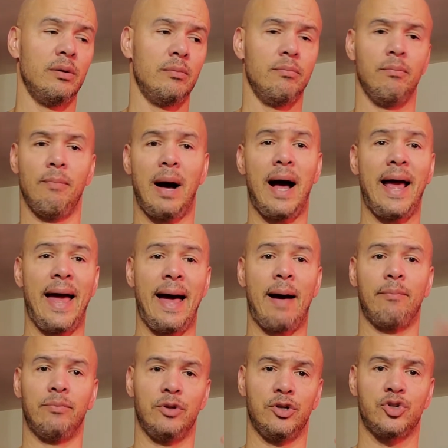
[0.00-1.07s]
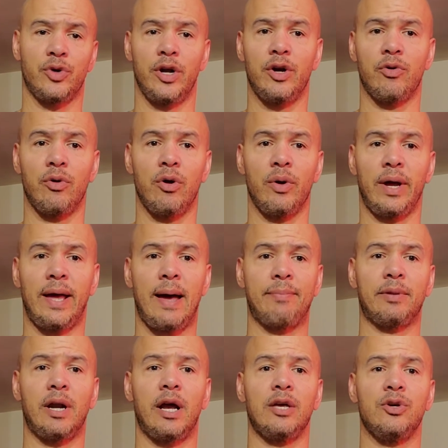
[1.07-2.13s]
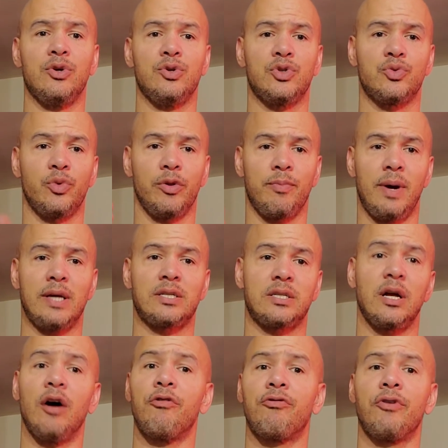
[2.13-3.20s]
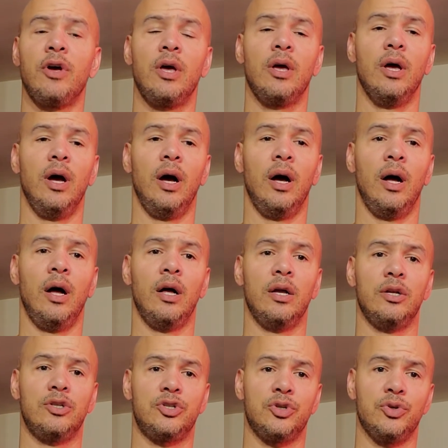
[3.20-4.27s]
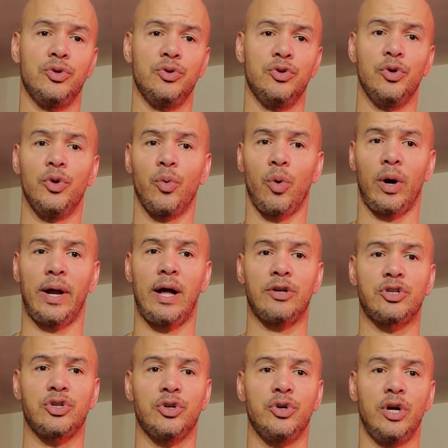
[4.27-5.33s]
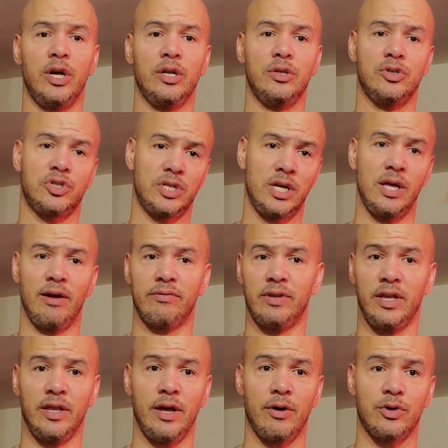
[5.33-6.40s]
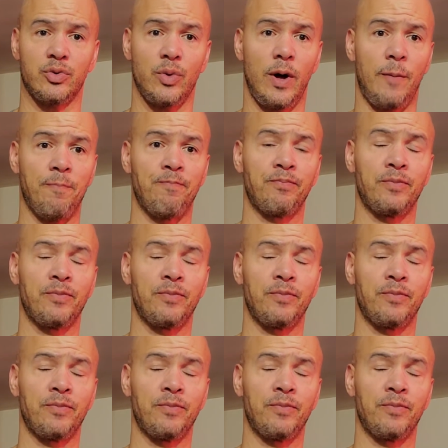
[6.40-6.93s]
my app, the Train Heroic app that I use with my stuff uh, to do the workouts, so you can see everything there as well.